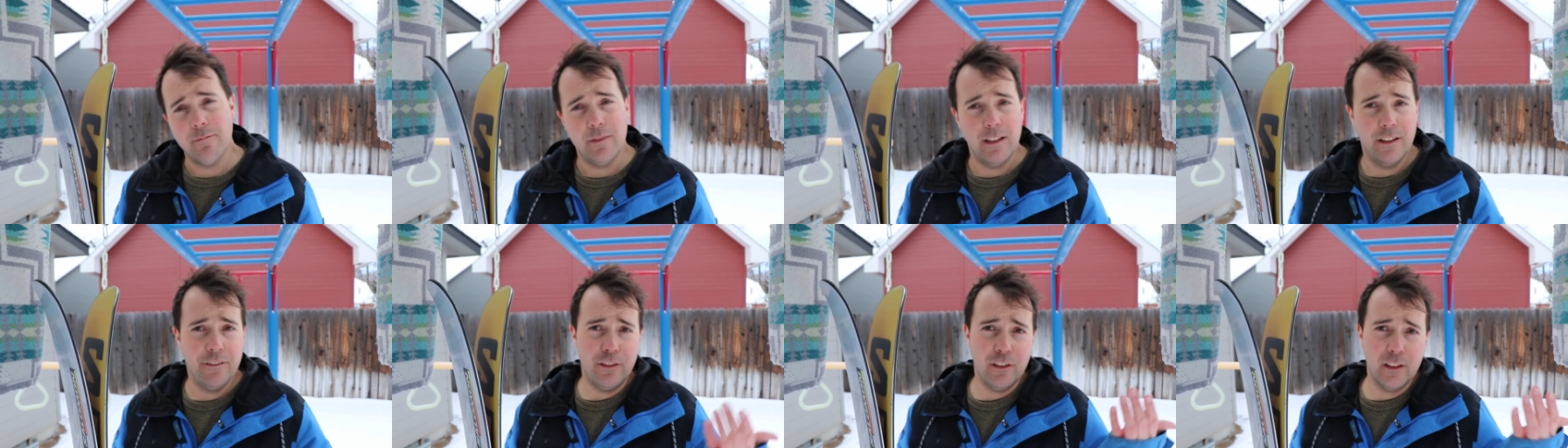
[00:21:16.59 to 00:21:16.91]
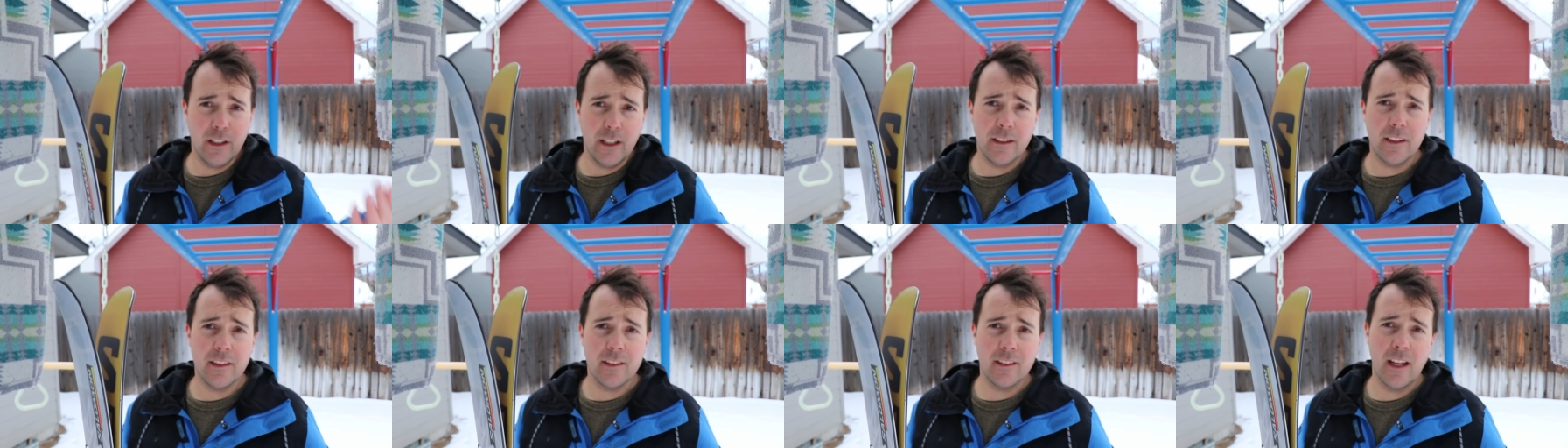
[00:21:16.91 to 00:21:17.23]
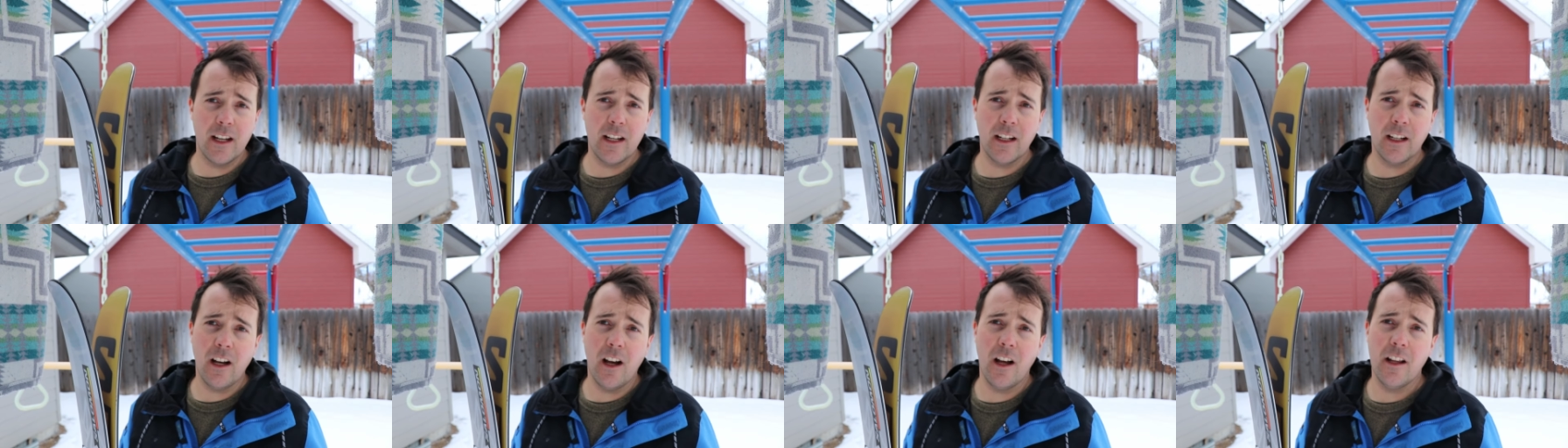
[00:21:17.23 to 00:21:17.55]
If you like this
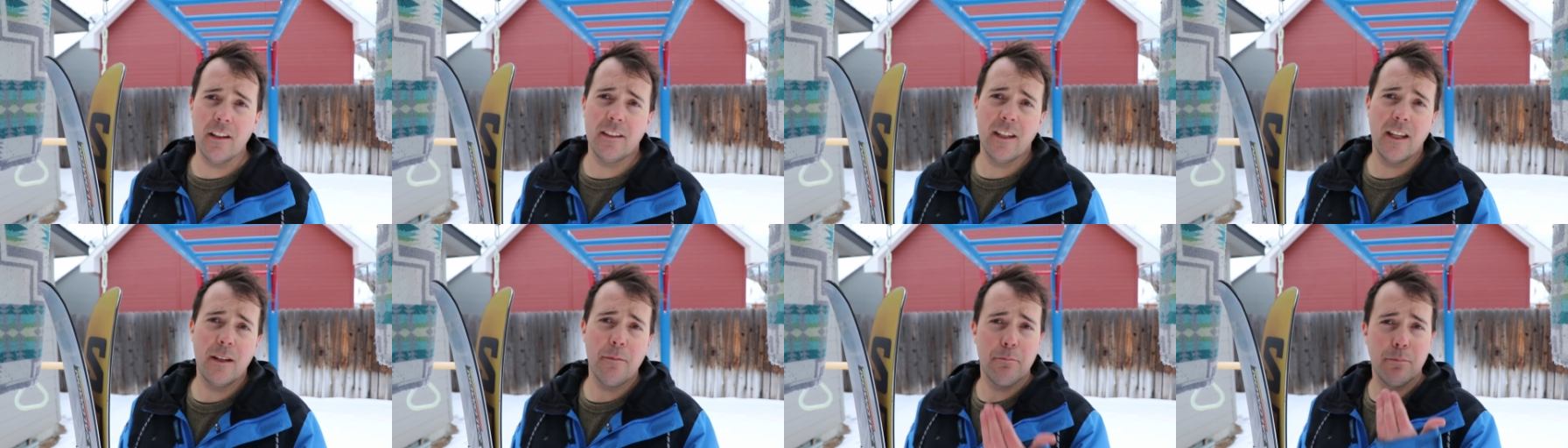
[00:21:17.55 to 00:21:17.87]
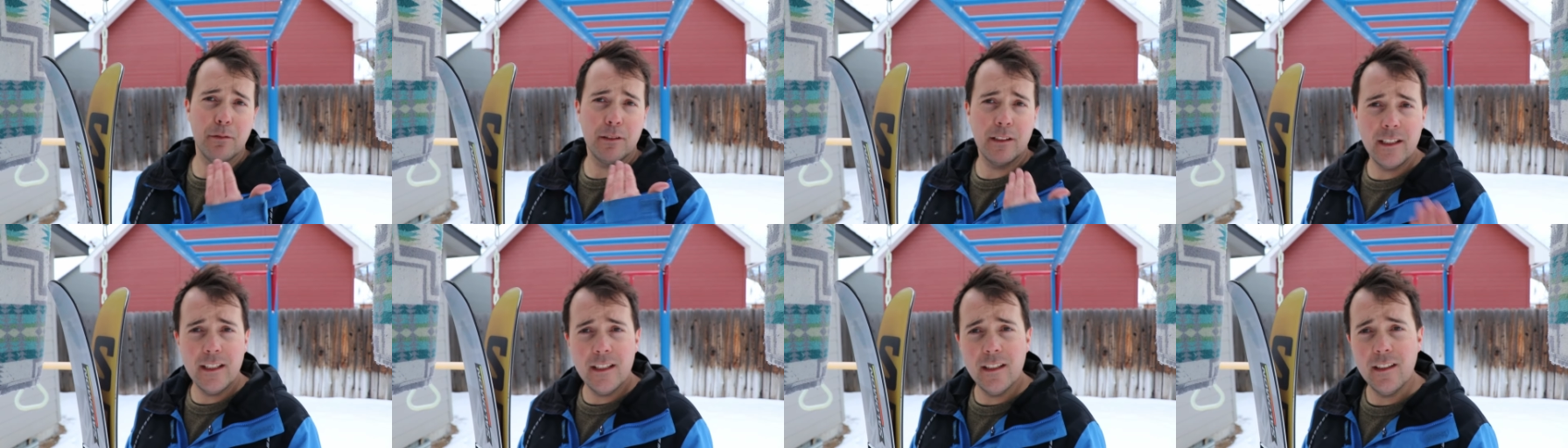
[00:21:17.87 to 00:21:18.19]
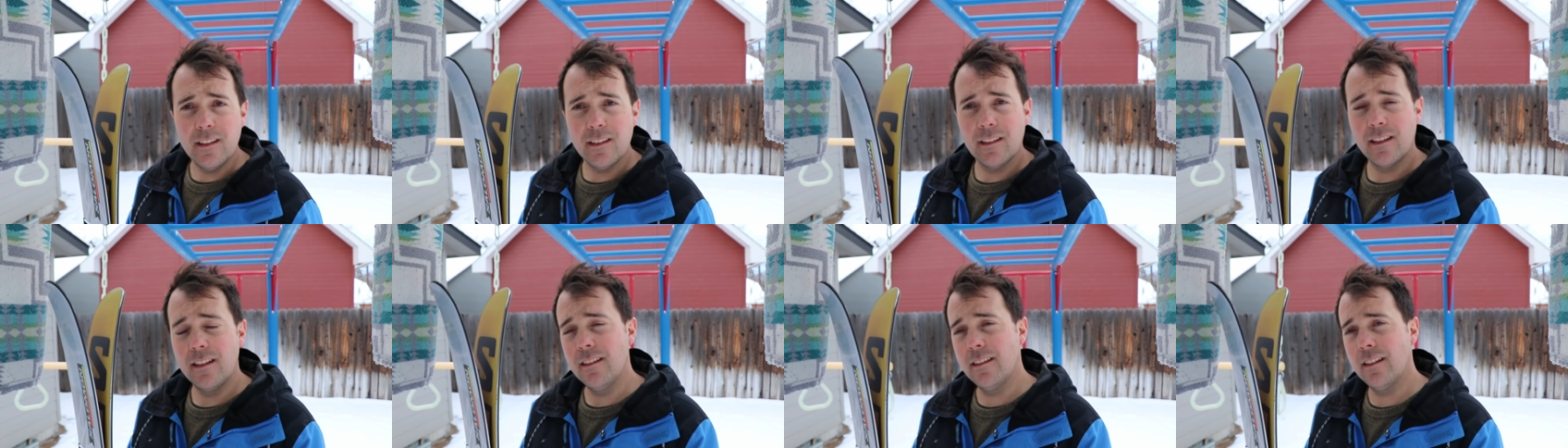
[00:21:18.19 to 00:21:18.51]
kind of content,
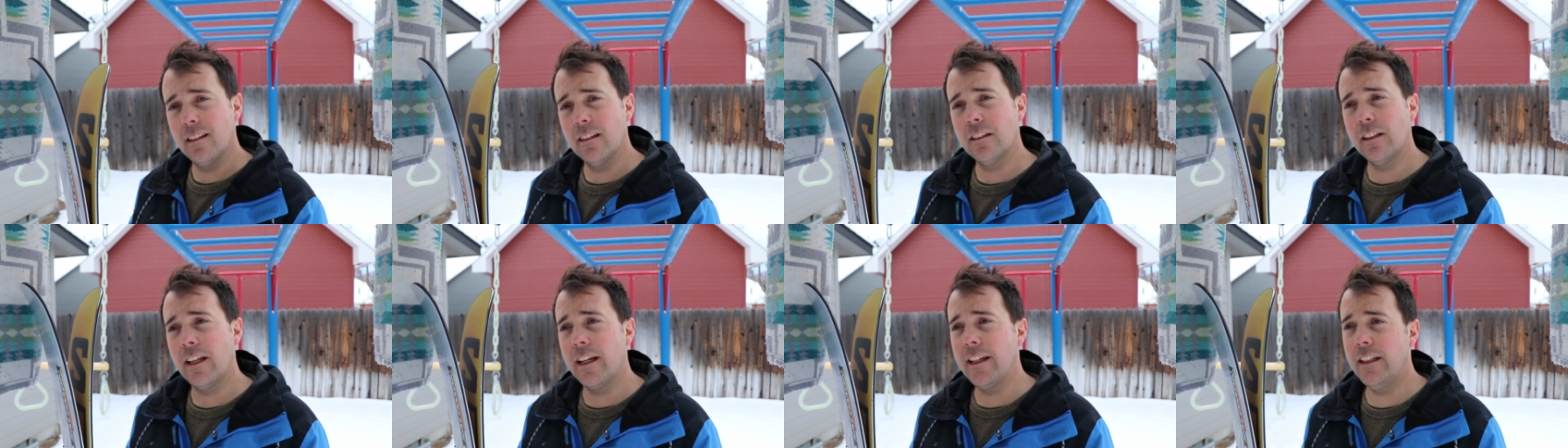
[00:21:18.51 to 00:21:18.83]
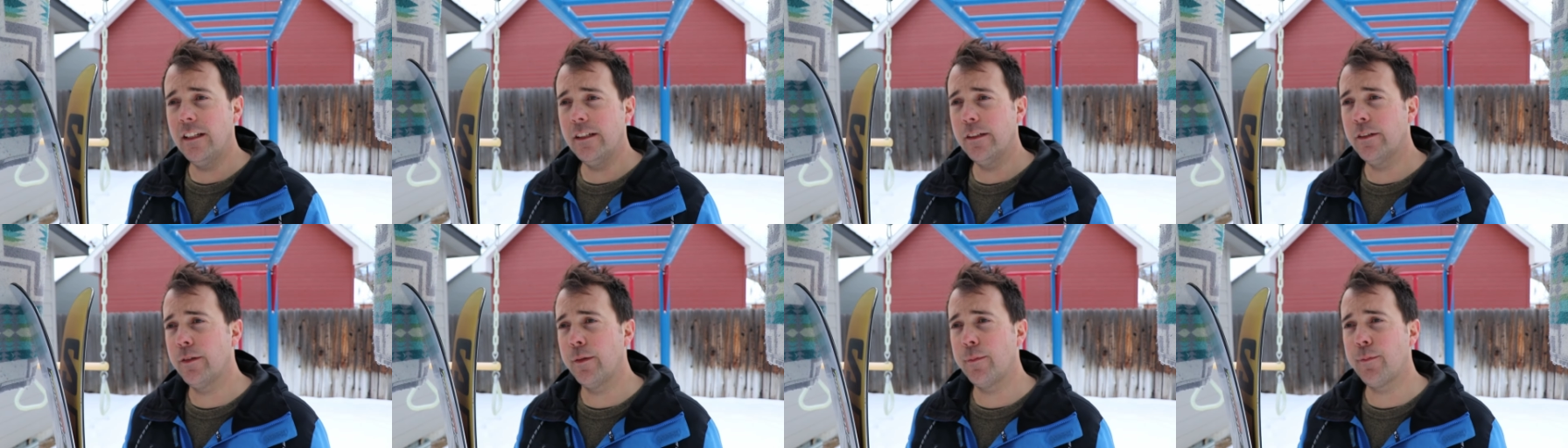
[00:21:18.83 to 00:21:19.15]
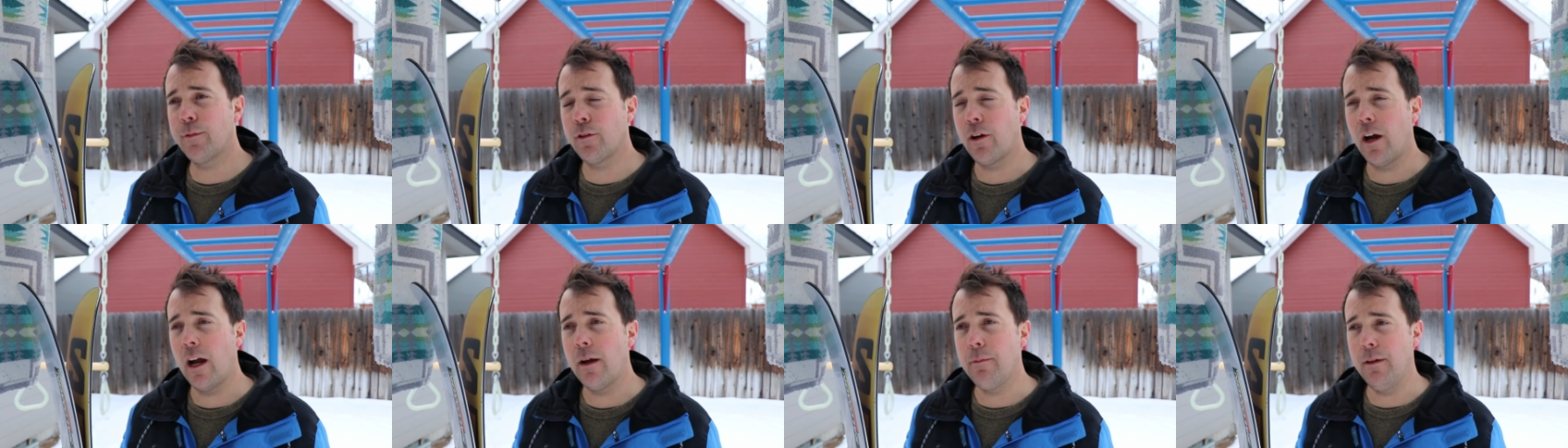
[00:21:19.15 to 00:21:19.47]
please consider liking and
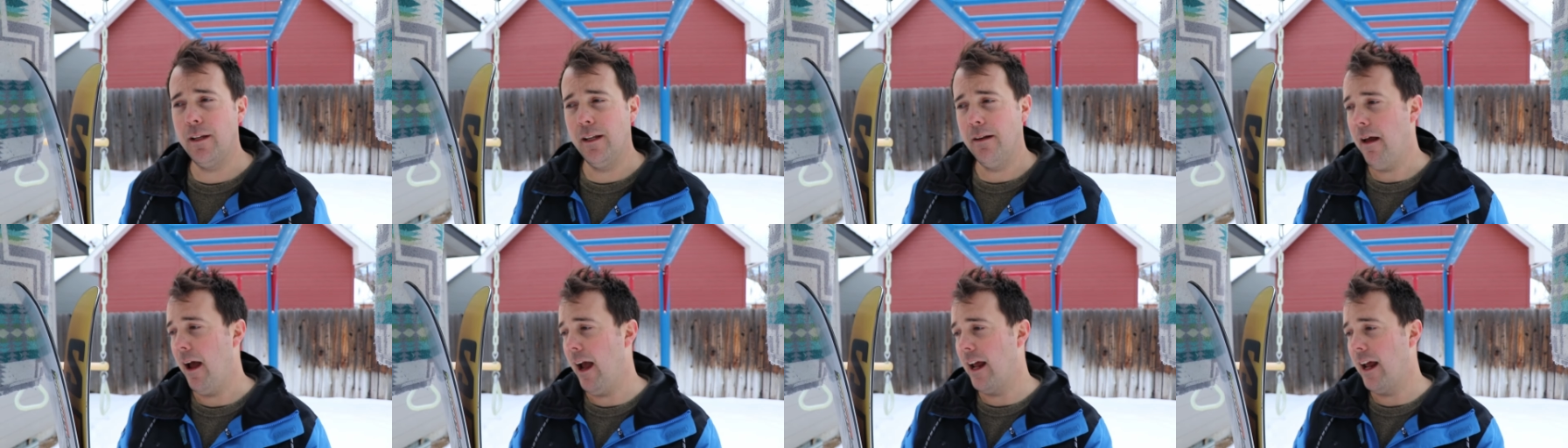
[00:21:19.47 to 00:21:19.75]
subscribing.